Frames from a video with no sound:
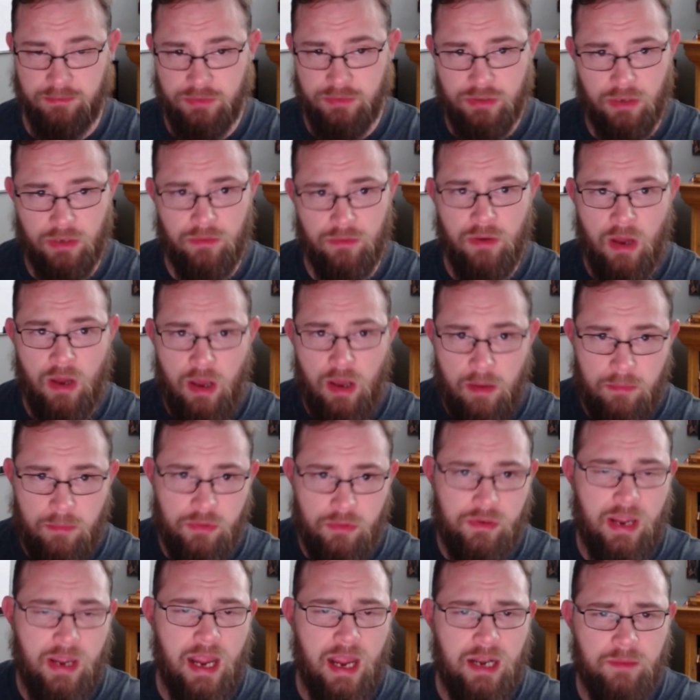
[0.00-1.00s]
So
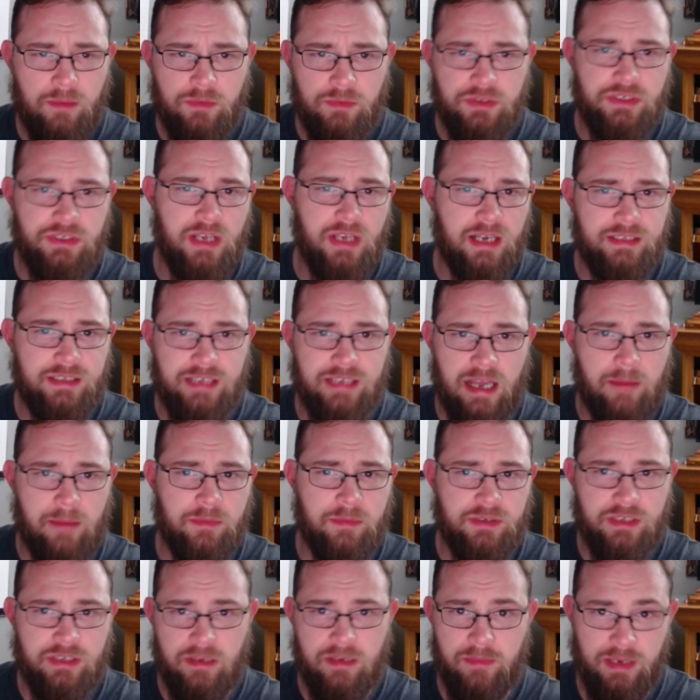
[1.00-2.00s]
Buchanan rejects
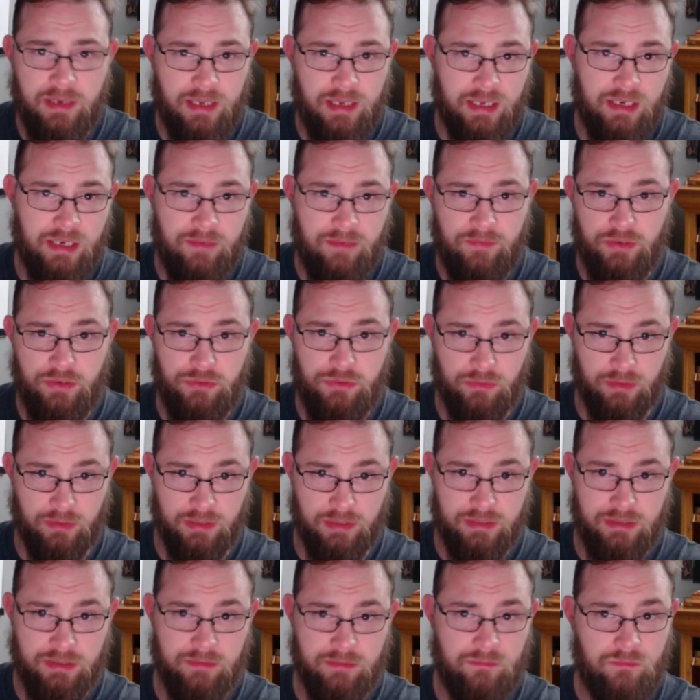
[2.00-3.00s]
epistemic
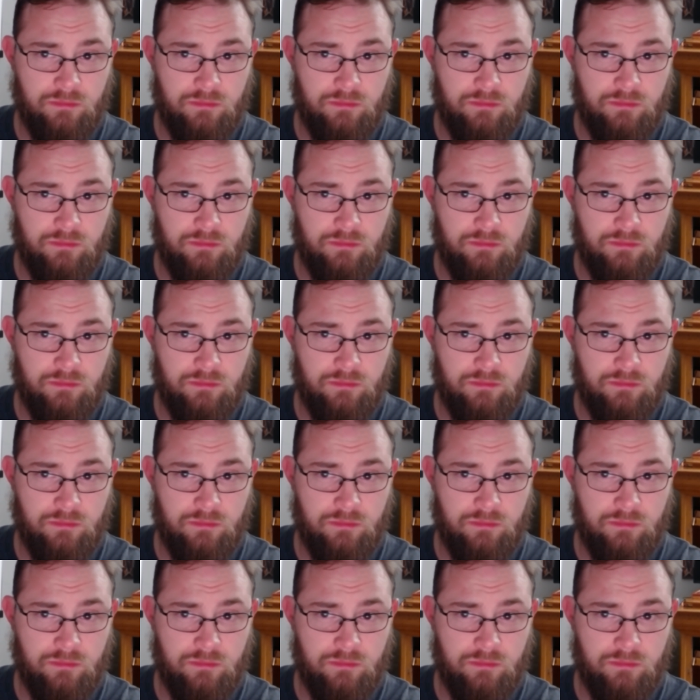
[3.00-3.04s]
individualism,